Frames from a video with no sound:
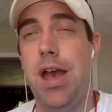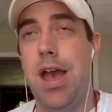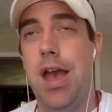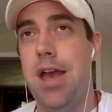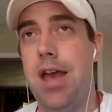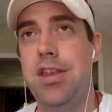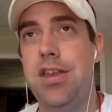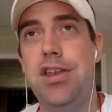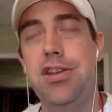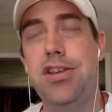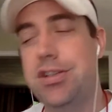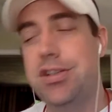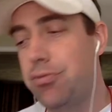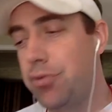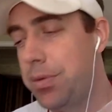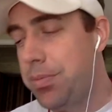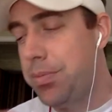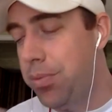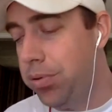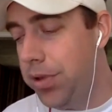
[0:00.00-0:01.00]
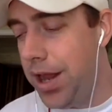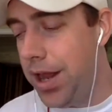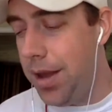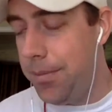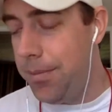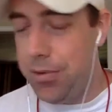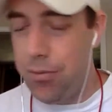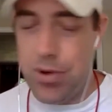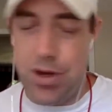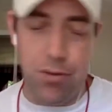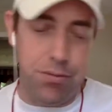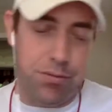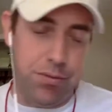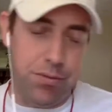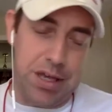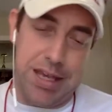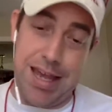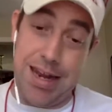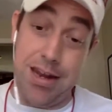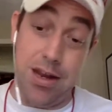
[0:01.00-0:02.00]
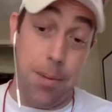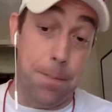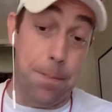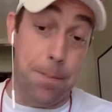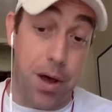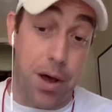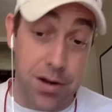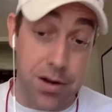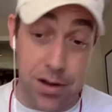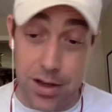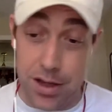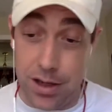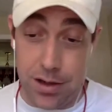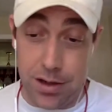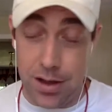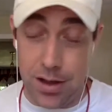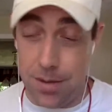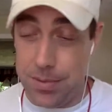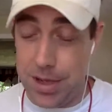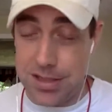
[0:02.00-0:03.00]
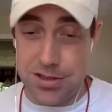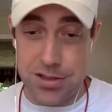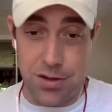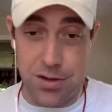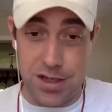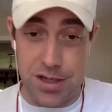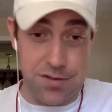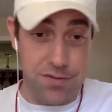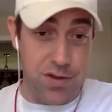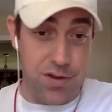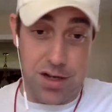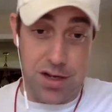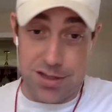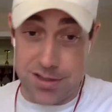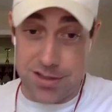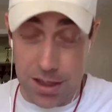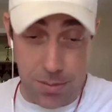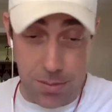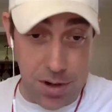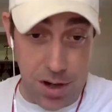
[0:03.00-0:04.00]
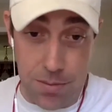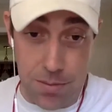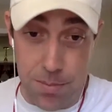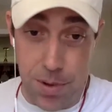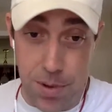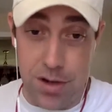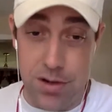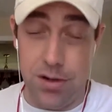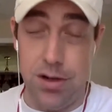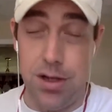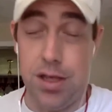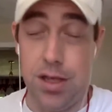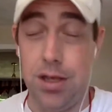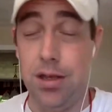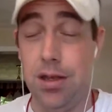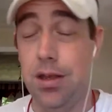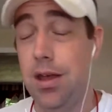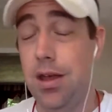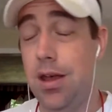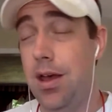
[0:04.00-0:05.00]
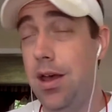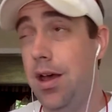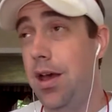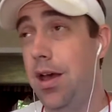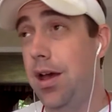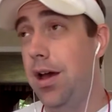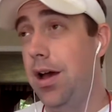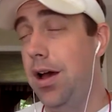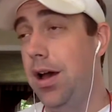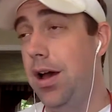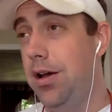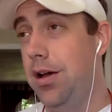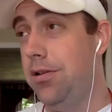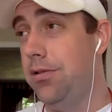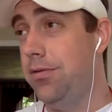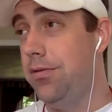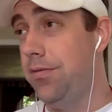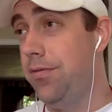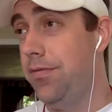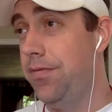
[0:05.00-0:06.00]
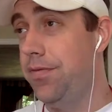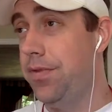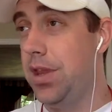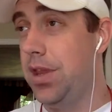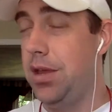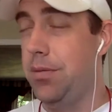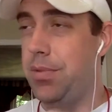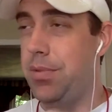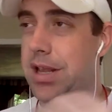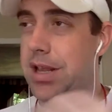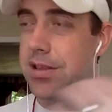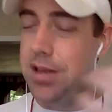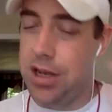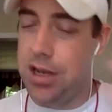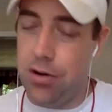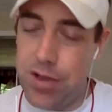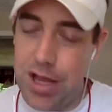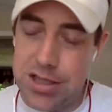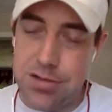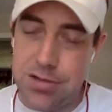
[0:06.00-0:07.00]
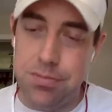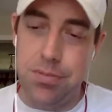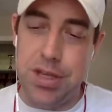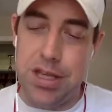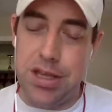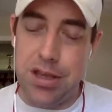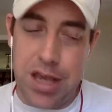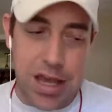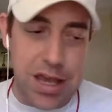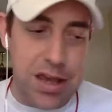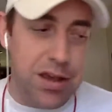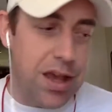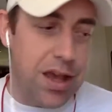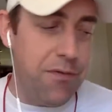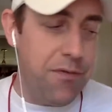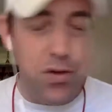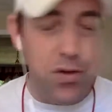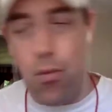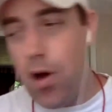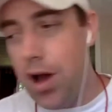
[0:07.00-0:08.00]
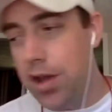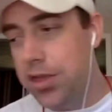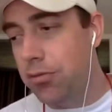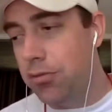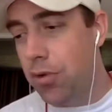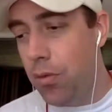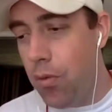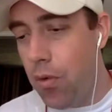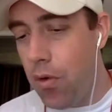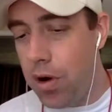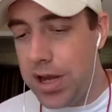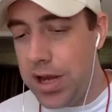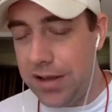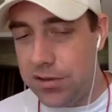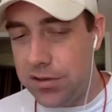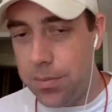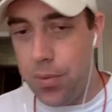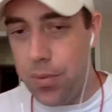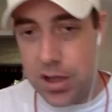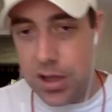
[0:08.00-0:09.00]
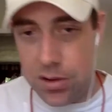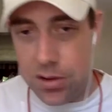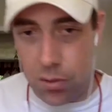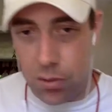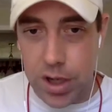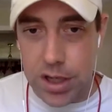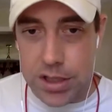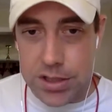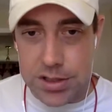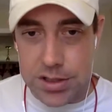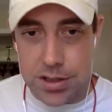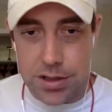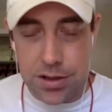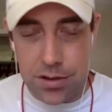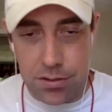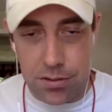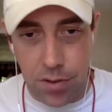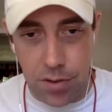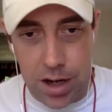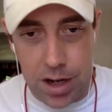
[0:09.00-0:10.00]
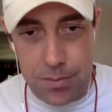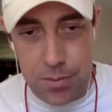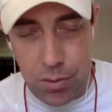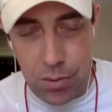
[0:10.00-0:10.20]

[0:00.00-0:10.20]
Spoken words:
And then you just replenish. I mean, we can get into bundling. I'm guessing you guys have done a segment on bundling. But that's, if you want the reward, you have to put in the risk, right?